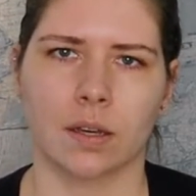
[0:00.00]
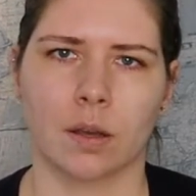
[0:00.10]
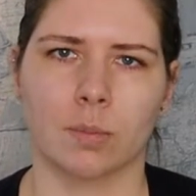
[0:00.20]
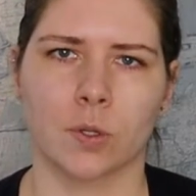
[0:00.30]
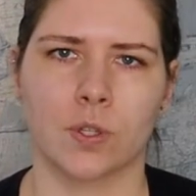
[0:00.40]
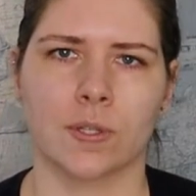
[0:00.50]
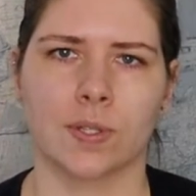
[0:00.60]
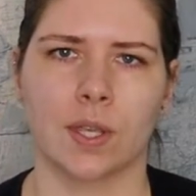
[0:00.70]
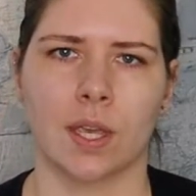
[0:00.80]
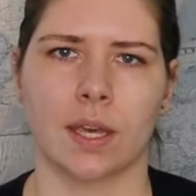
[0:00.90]

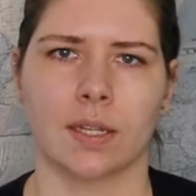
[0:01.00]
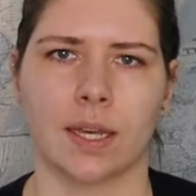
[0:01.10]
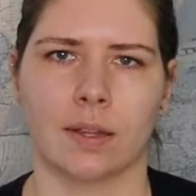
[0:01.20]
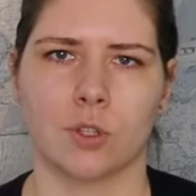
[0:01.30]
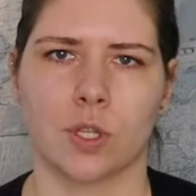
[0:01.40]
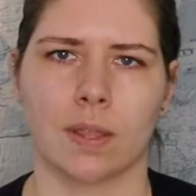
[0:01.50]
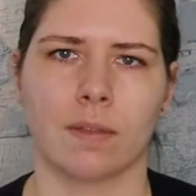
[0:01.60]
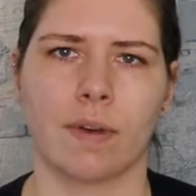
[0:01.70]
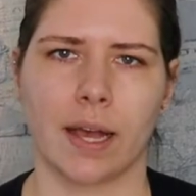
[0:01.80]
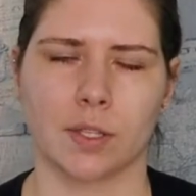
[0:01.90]
emergency attention
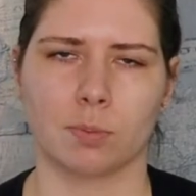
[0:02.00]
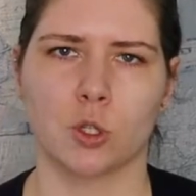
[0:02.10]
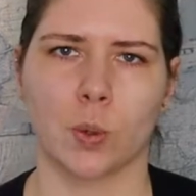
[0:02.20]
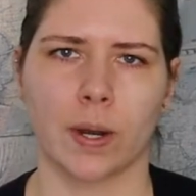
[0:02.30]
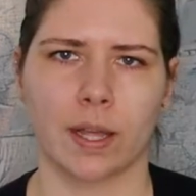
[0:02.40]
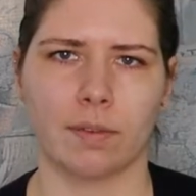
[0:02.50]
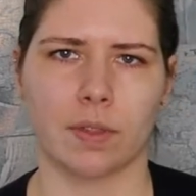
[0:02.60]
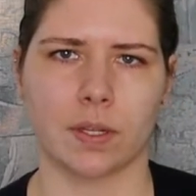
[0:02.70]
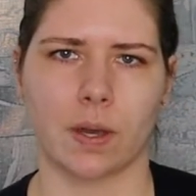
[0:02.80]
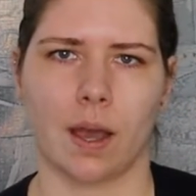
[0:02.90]
the vast majority of
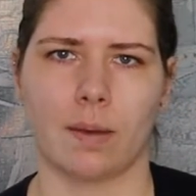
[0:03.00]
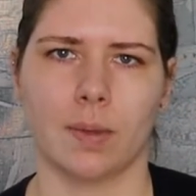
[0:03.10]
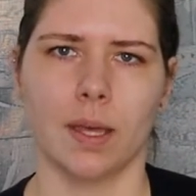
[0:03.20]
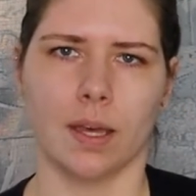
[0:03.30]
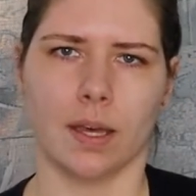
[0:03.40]
the time